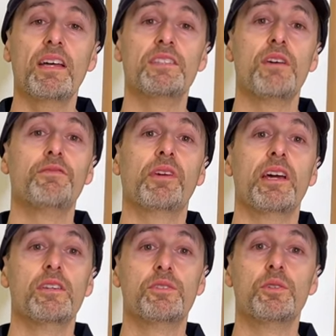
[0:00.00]
Don't
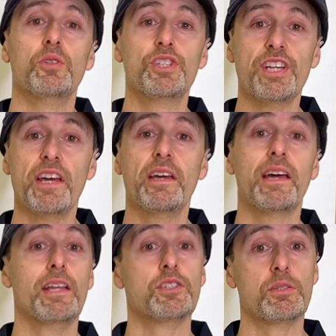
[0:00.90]
forget to share
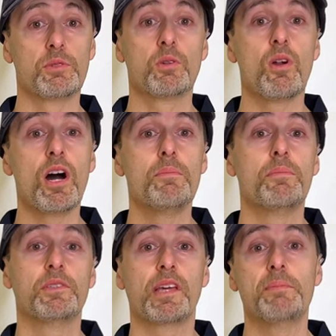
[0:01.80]
and
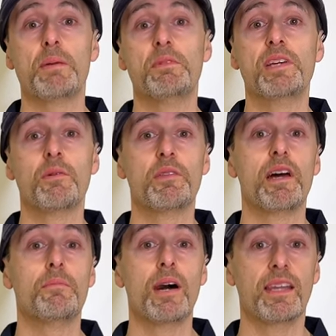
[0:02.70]
subscribe to keep up to date with
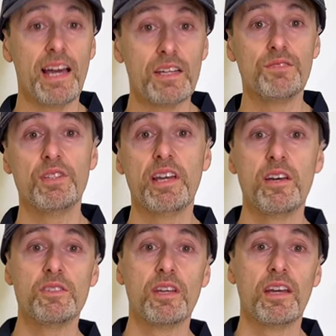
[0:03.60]
my latest
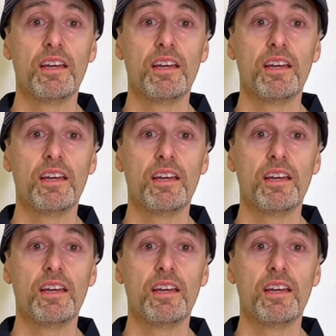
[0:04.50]
videos.